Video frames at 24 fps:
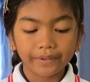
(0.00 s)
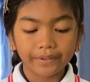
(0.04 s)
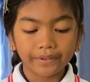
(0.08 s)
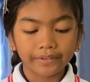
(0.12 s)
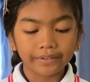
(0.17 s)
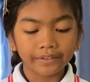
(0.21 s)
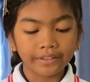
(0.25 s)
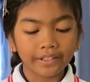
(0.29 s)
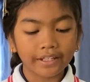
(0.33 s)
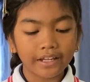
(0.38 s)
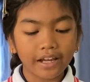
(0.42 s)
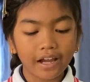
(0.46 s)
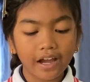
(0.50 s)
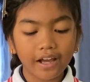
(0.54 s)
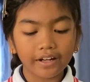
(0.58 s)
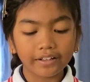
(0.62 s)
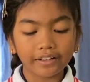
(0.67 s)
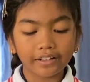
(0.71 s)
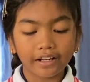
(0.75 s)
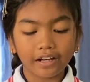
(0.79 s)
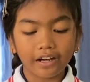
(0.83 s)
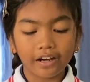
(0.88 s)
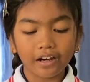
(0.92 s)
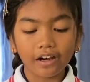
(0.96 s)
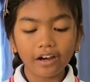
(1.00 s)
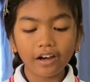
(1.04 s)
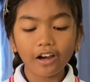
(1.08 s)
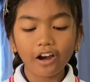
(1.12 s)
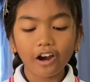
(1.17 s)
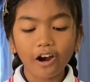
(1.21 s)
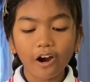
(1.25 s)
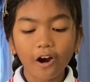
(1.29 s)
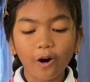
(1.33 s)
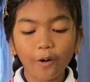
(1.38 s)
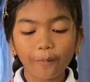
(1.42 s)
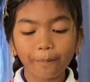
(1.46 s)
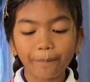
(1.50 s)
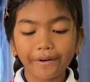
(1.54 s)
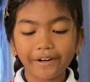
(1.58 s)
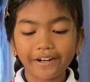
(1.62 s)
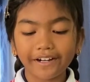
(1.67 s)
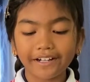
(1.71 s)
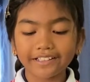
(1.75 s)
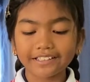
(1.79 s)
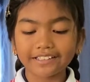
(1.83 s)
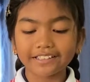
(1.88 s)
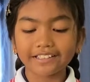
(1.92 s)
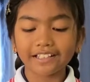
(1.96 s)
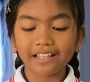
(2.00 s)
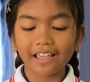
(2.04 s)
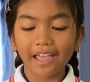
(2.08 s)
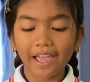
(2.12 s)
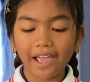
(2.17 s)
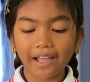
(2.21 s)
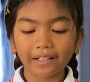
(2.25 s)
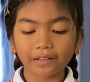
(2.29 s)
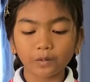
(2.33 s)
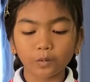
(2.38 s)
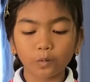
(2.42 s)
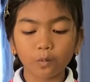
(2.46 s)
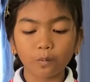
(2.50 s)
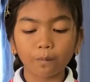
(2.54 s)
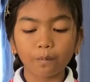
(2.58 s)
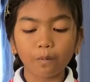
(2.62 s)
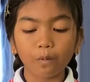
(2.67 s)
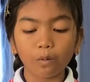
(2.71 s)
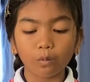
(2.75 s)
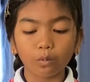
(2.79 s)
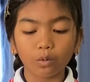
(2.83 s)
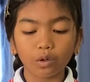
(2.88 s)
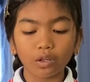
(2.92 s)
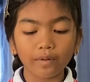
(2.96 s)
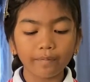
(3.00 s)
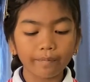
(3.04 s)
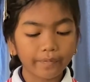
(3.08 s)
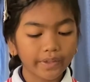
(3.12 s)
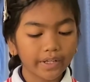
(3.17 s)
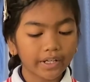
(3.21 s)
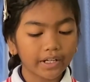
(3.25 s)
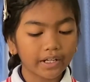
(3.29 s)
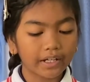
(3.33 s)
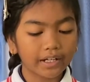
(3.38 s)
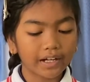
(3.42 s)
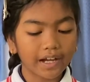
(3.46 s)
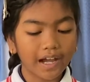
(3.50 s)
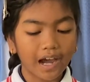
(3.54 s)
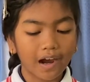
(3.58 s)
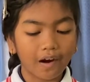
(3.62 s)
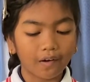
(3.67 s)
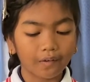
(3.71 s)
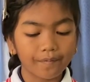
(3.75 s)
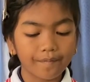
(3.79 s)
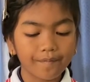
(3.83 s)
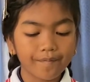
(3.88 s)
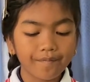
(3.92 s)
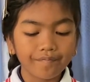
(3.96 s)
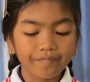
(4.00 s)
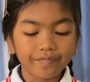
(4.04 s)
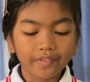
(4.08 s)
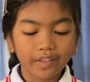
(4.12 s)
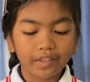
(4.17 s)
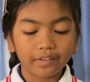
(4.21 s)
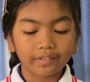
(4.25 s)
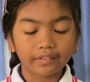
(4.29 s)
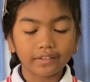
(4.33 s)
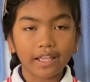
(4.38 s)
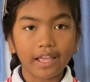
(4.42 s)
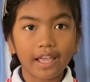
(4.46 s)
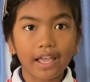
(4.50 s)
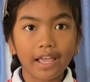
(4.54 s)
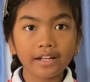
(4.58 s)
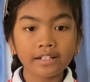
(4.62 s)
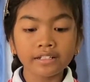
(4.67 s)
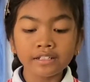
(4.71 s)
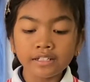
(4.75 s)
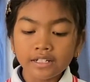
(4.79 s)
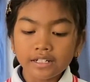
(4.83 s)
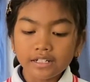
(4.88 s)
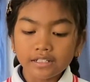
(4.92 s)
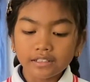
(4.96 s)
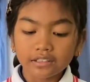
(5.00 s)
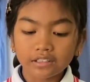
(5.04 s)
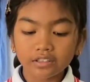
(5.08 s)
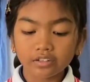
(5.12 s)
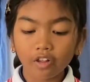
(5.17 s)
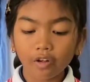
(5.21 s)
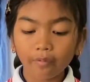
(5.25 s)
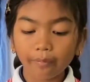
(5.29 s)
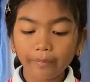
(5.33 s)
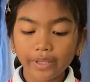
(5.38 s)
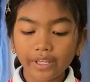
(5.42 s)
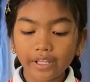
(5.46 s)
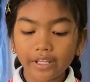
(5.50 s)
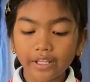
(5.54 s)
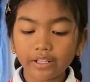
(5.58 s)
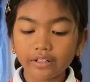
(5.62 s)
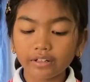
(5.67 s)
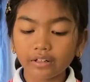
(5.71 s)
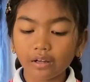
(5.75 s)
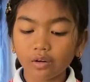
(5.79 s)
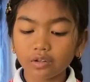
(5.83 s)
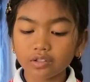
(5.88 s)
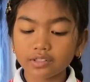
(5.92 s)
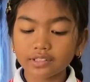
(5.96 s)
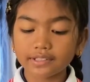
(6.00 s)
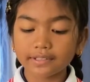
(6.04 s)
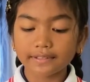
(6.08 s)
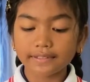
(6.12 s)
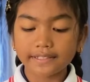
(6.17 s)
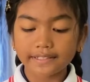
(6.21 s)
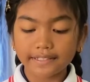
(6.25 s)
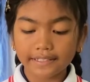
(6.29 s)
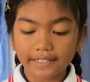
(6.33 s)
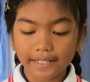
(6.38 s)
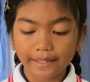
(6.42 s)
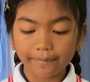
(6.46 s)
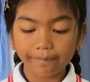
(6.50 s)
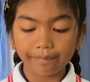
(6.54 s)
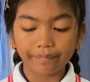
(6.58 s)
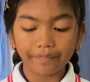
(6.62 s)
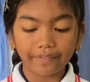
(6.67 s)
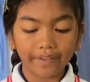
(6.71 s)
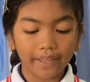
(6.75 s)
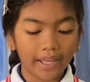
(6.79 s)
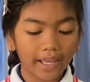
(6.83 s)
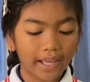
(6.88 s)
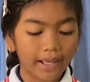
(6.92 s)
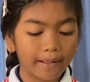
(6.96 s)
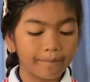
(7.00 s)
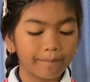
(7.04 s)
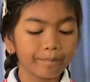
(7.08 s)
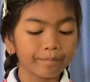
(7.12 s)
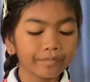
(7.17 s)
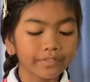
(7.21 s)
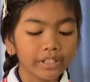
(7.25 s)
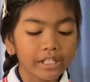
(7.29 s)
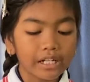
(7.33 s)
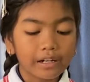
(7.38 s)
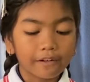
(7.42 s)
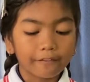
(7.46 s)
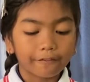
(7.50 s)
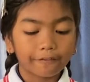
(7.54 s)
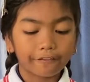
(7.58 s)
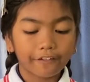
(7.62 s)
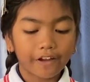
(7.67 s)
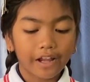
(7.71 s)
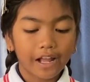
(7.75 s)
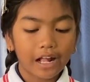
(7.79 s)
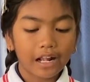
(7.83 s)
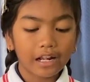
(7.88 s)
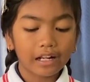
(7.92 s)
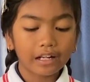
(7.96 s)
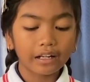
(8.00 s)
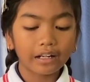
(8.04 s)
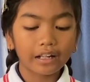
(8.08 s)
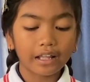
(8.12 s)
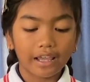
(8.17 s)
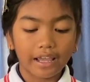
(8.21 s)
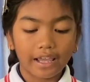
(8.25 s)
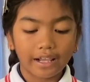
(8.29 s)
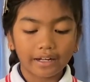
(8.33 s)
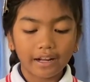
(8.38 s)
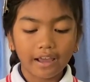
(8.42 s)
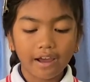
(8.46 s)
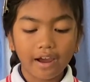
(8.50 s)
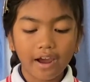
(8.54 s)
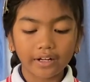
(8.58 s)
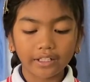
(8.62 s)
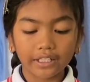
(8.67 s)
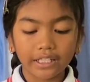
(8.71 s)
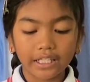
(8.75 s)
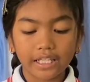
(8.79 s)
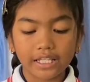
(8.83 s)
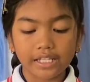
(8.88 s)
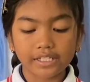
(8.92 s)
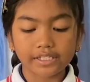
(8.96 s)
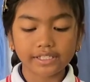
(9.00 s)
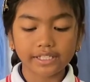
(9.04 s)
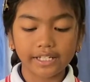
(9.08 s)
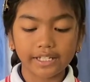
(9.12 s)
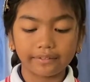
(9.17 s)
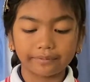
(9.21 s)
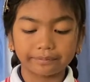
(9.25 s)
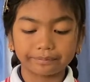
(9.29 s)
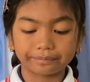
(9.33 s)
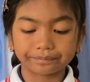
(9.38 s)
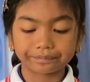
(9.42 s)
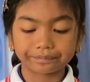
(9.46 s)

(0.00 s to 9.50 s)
the other hoppers had to pull her out. Then Snowy Nose slipped and fell and hurt his chin.